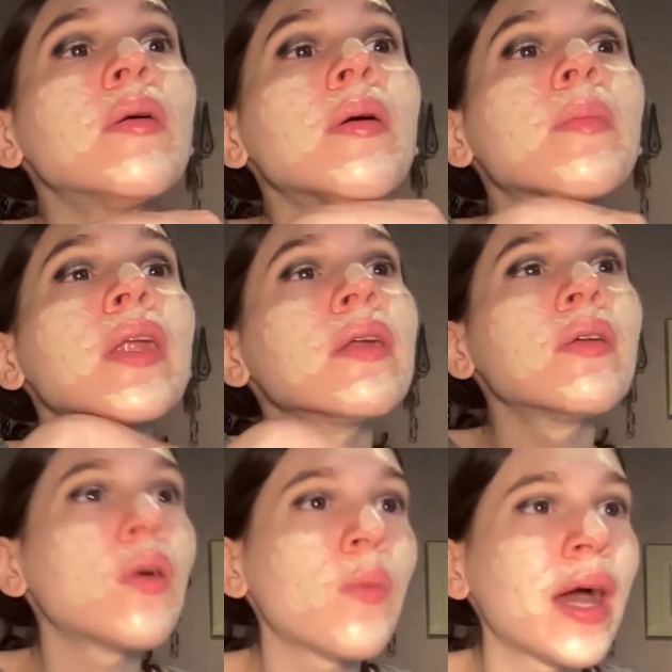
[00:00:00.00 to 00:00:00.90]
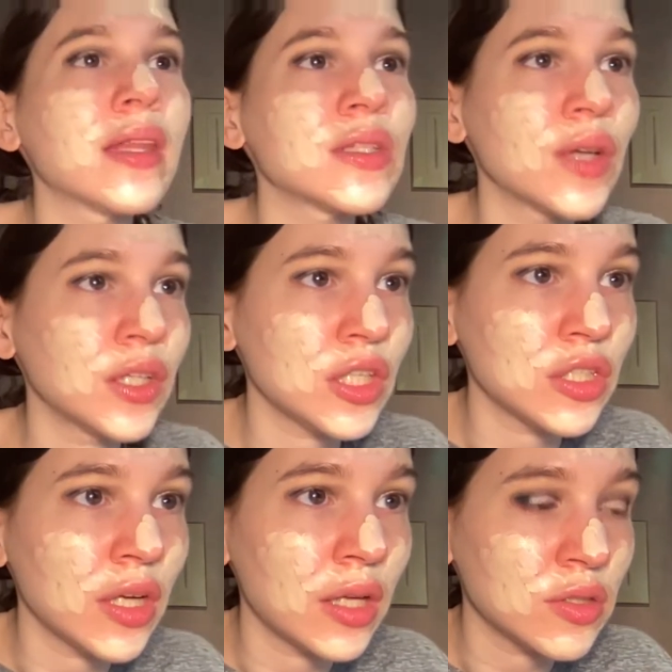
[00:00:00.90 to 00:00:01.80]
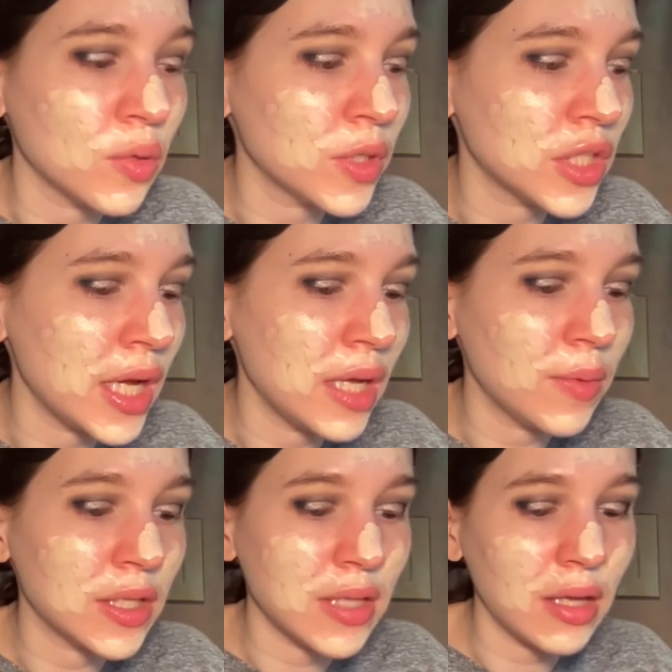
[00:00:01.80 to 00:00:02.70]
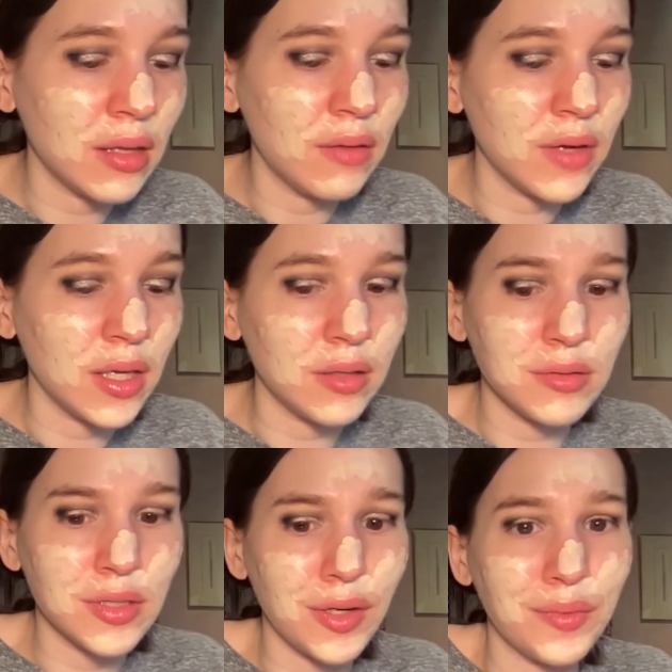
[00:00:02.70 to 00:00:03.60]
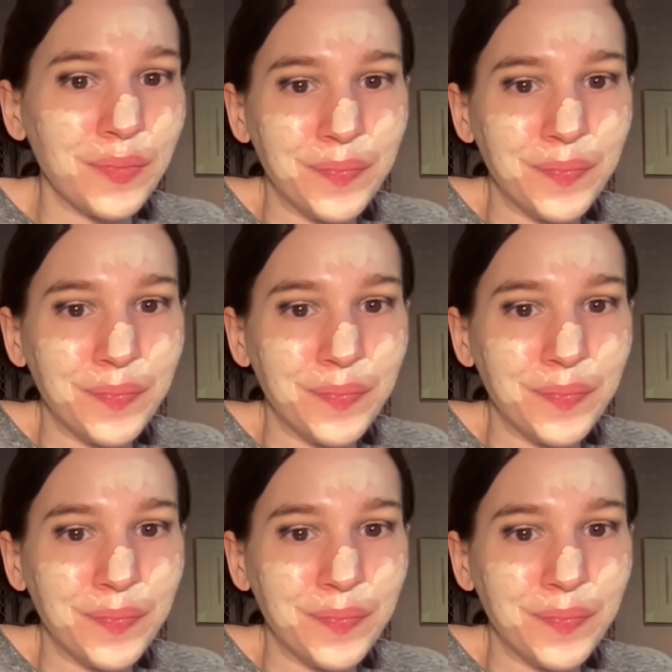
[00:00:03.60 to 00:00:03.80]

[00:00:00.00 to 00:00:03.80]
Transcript: But I don't know why this foundation got so much hate, because I love it, so...